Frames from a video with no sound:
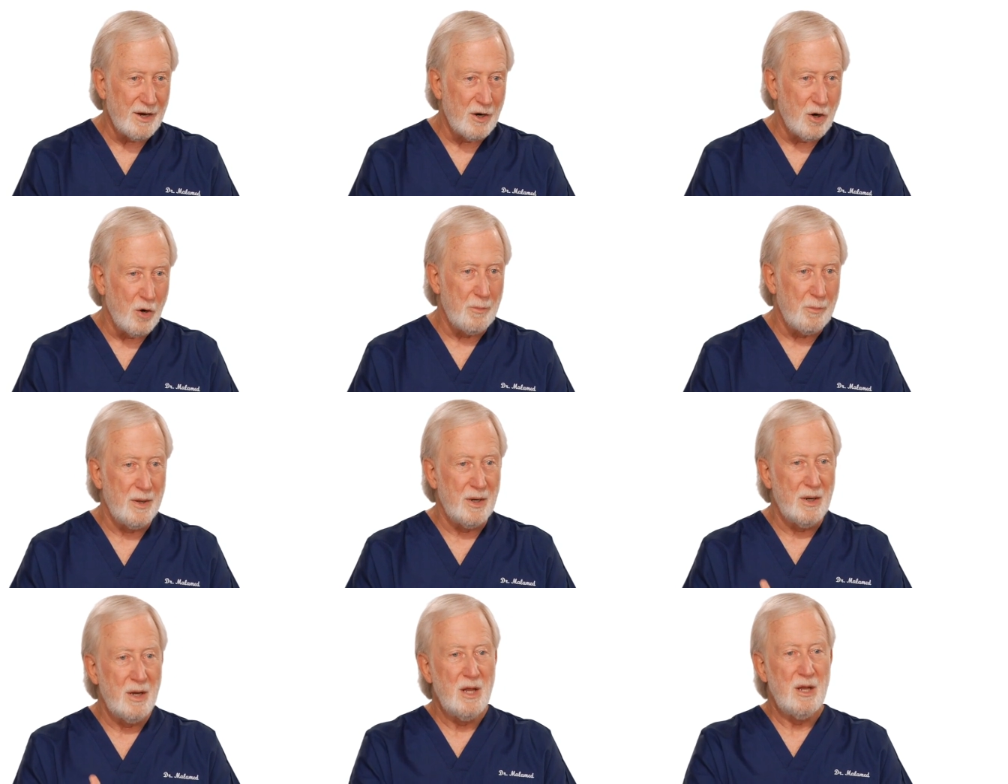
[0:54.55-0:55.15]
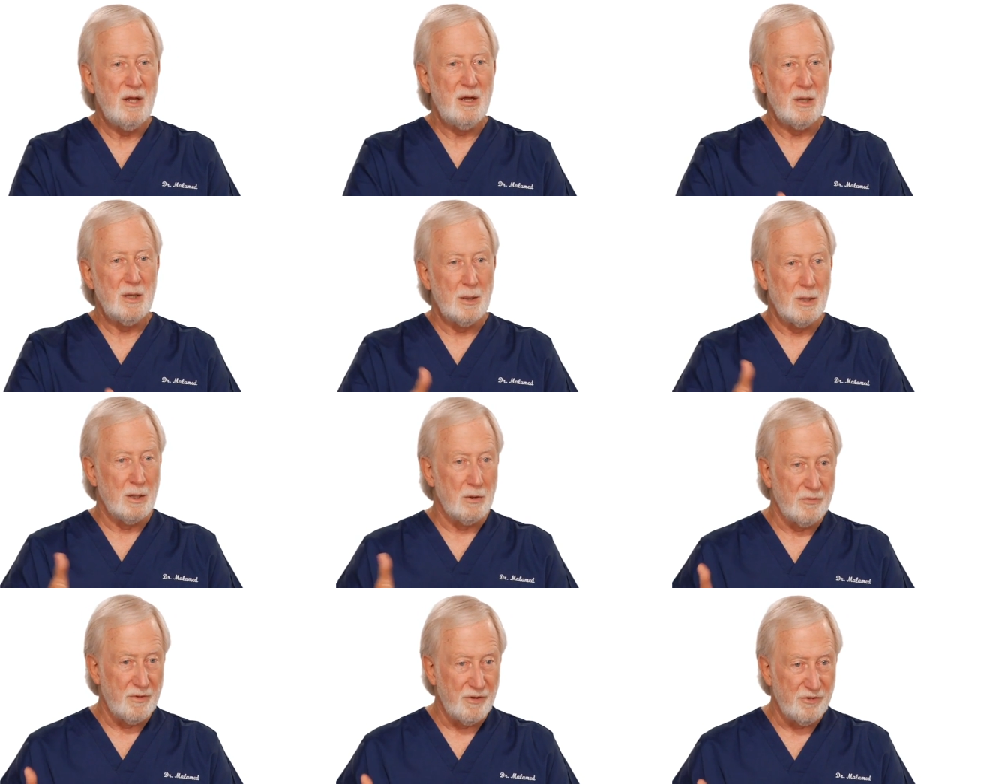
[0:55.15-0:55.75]
it open, you
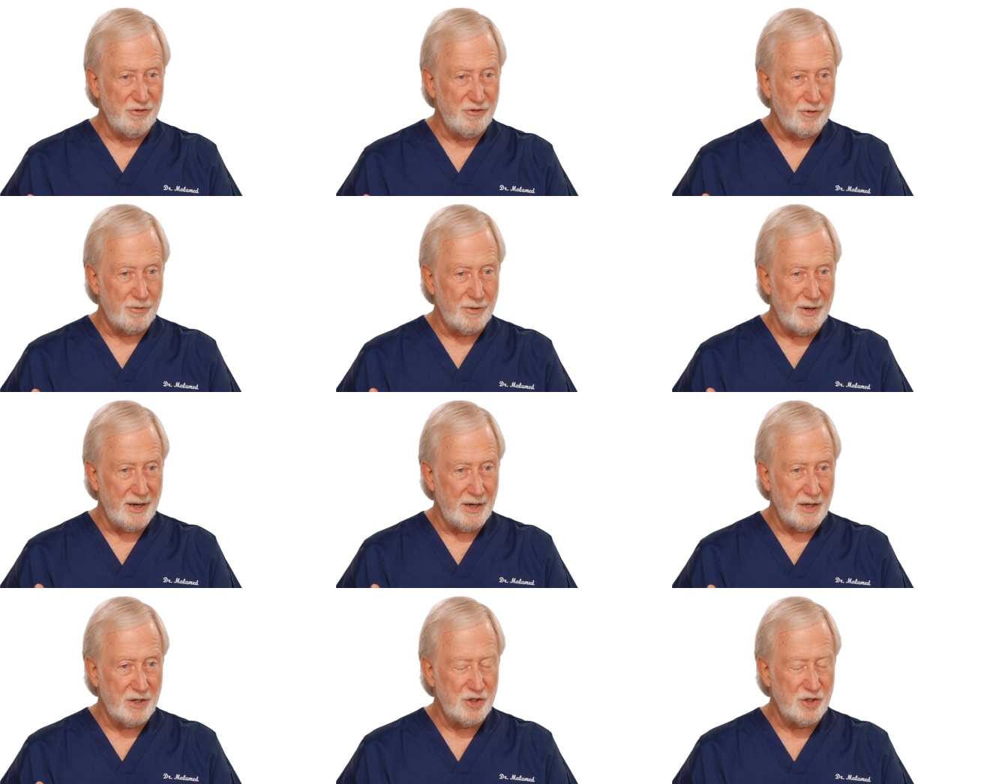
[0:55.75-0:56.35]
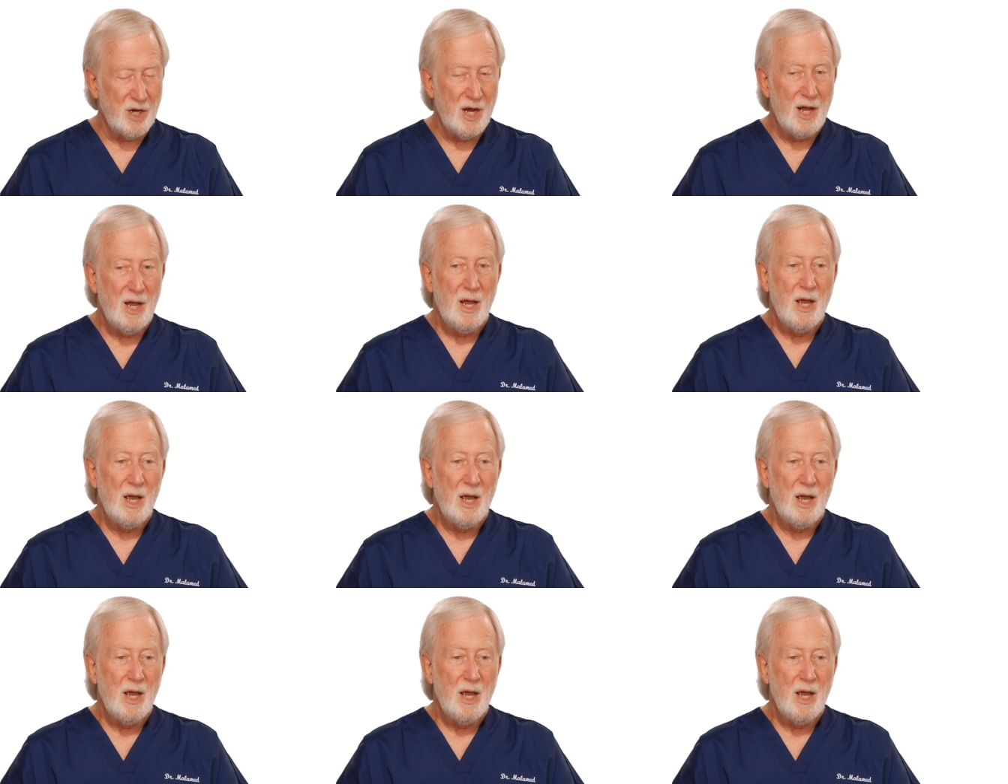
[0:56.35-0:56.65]
load the syringe.